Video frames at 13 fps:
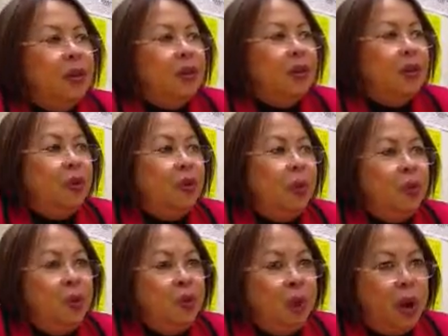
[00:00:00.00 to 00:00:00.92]
to the
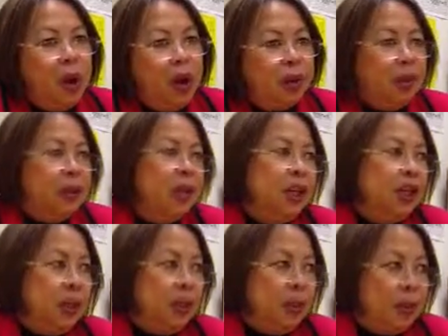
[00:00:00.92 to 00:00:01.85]
new ways,
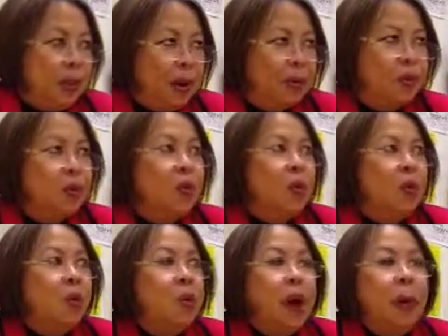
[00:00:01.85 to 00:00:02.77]
teaching them about
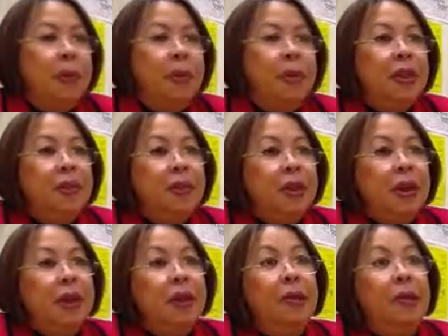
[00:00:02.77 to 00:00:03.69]
school, helping
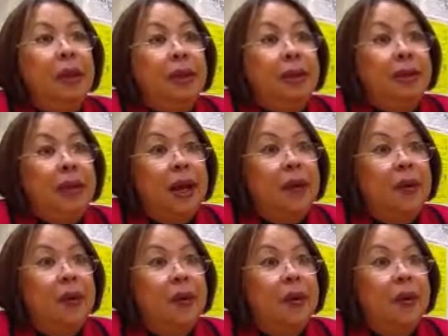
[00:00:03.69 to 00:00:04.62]
them get
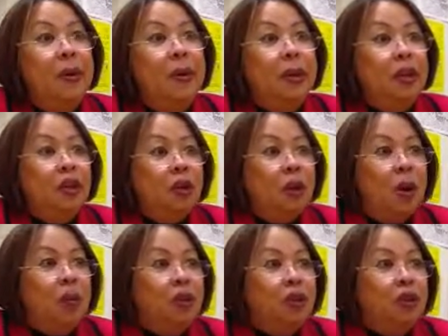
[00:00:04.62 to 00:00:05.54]
settled,
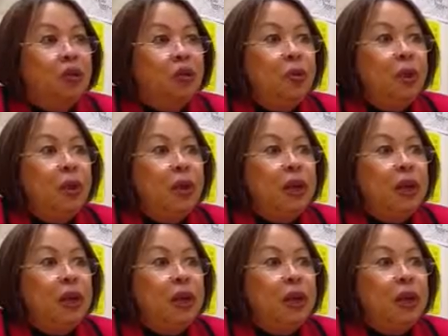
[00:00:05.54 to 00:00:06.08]
troubleshoot,